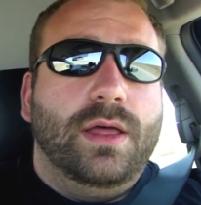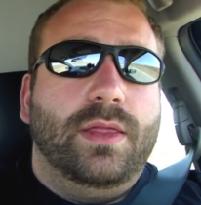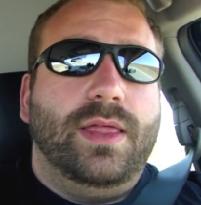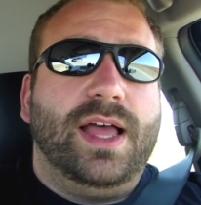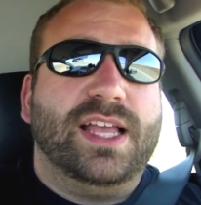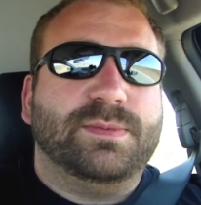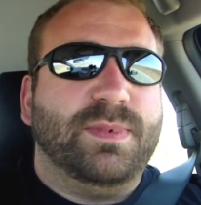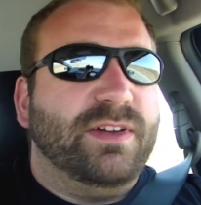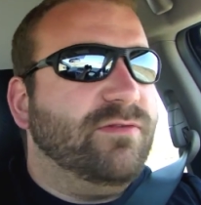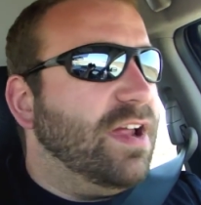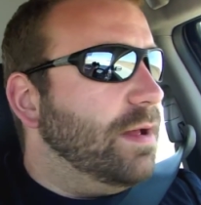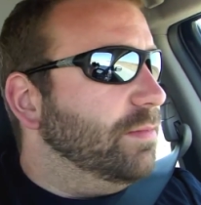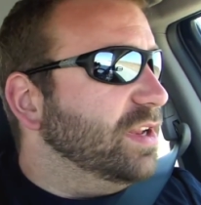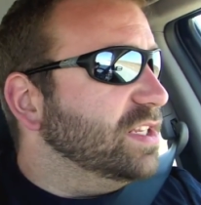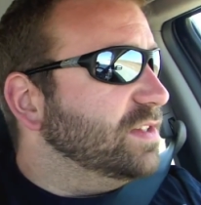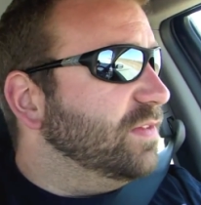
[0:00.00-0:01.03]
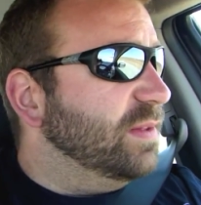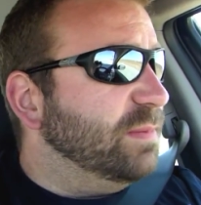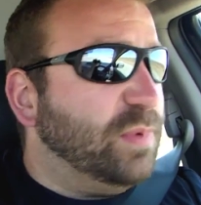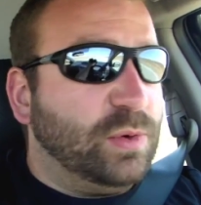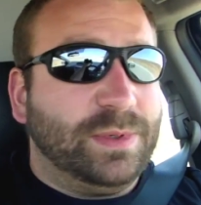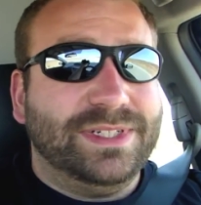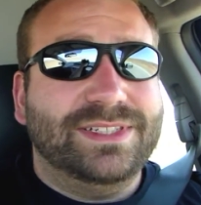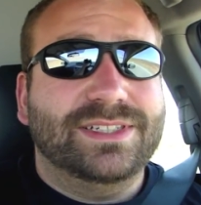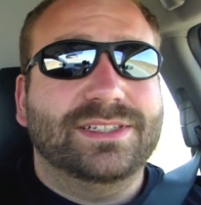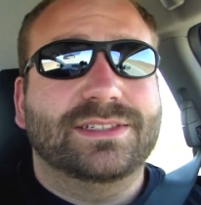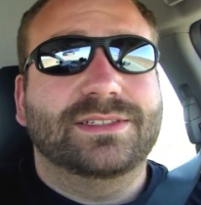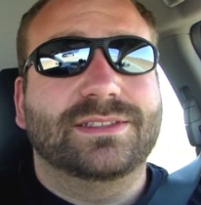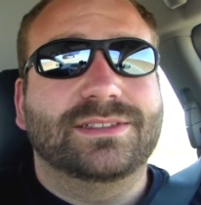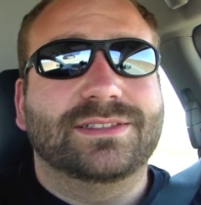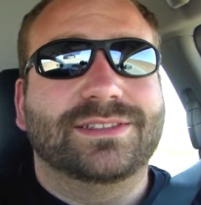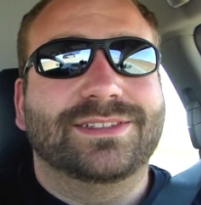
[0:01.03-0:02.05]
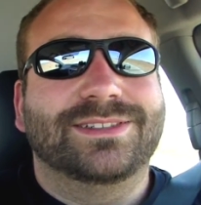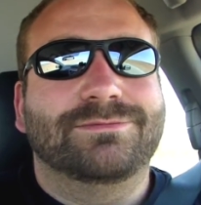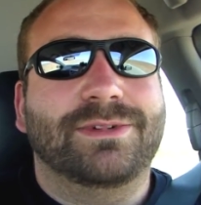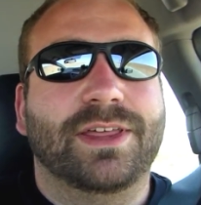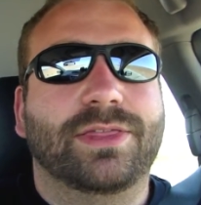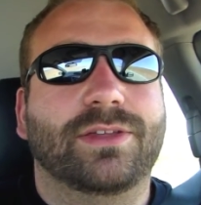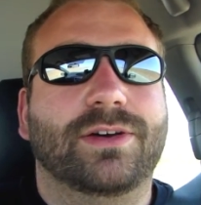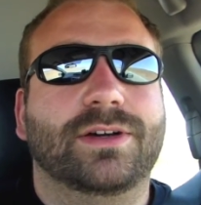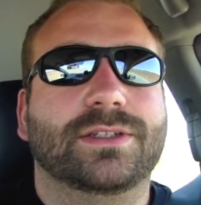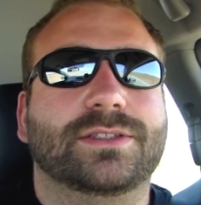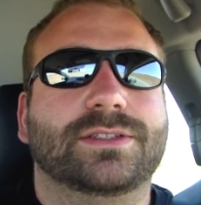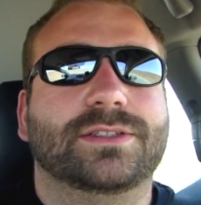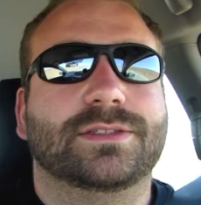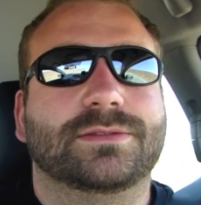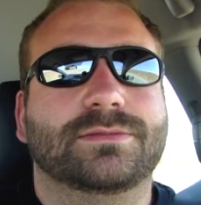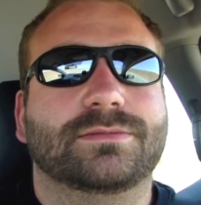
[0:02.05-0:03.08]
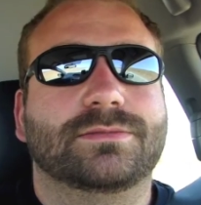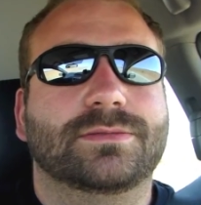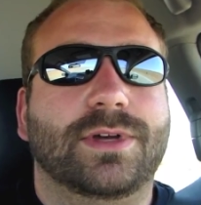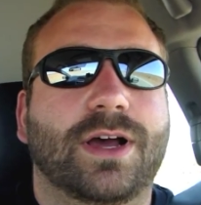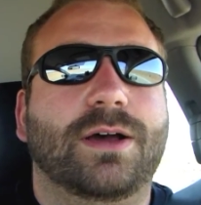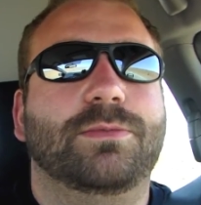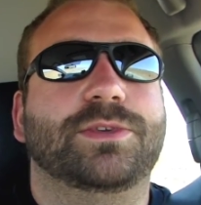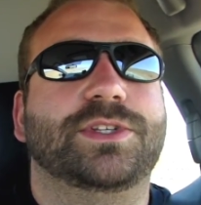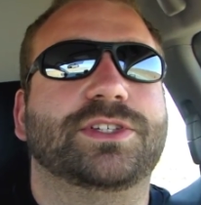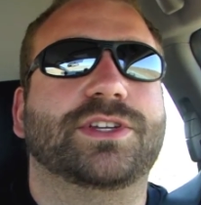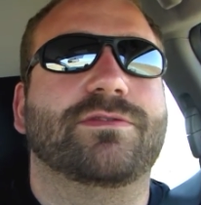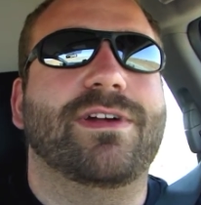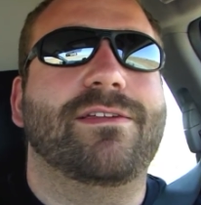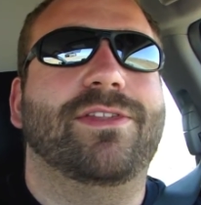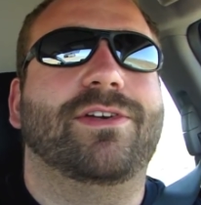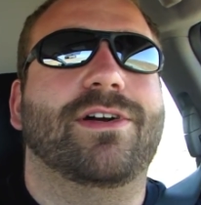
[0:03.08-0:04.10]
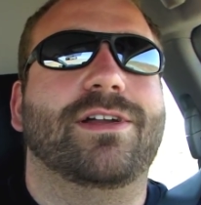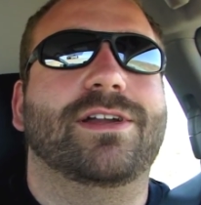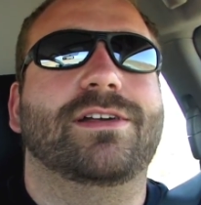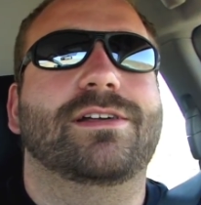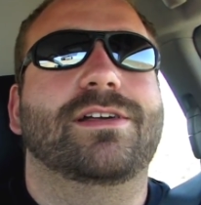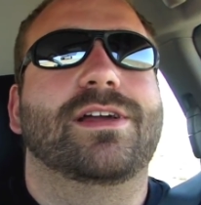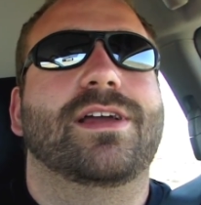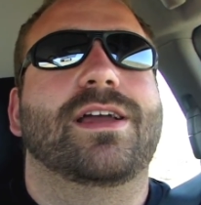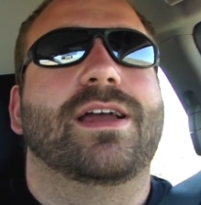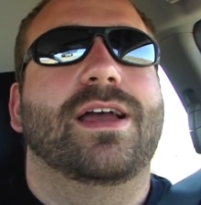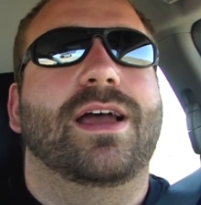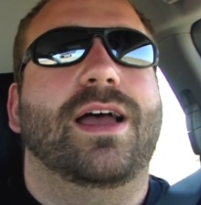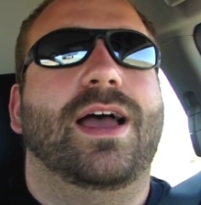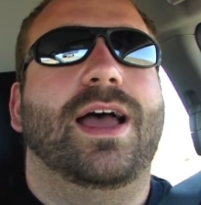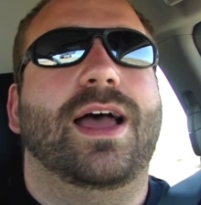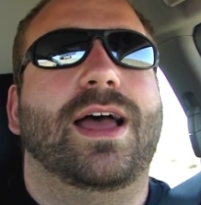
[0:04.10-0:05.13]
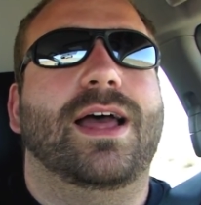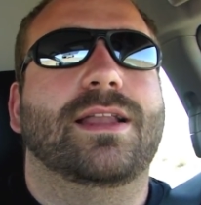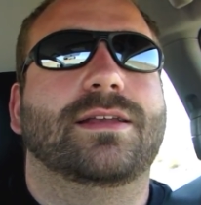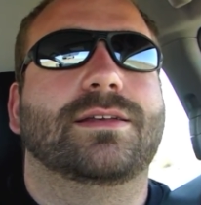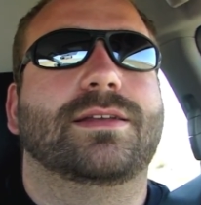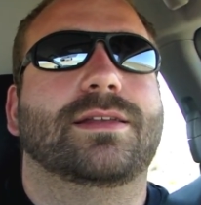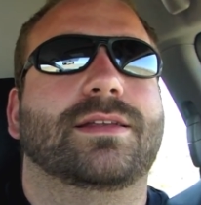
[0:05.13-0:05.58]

that's my ramblings for the moment, my thoughts. Oh, we just got around the corner and